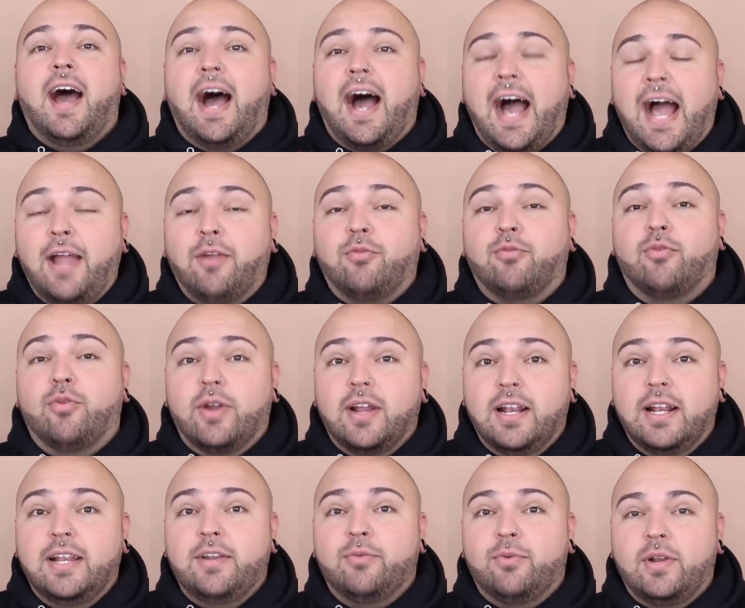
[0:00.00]
I
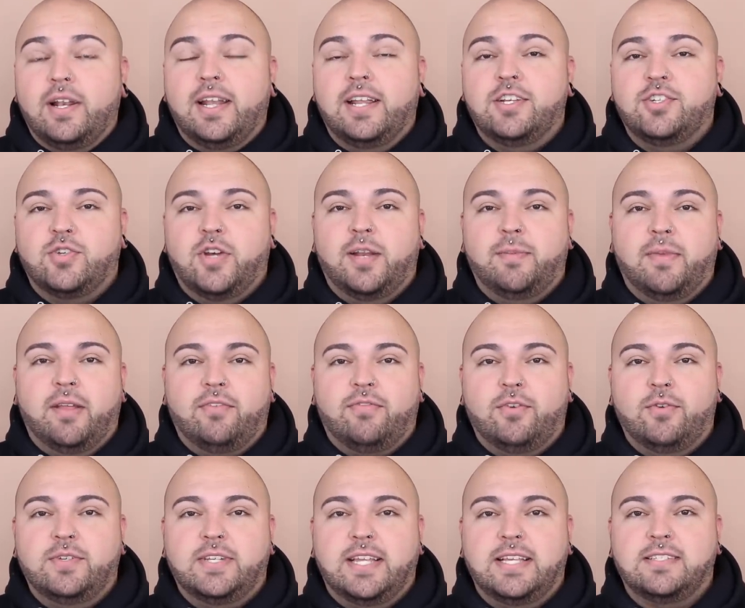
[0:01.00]
really, really enjoyed my
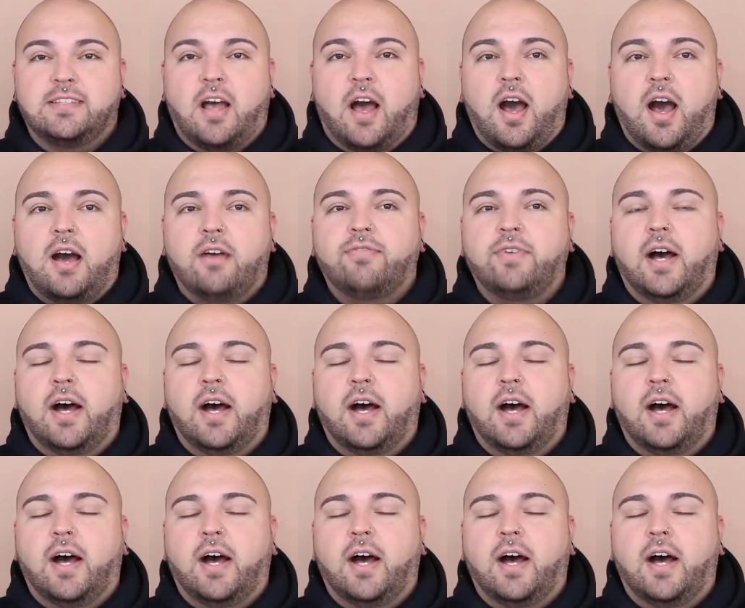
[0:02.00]
few days off.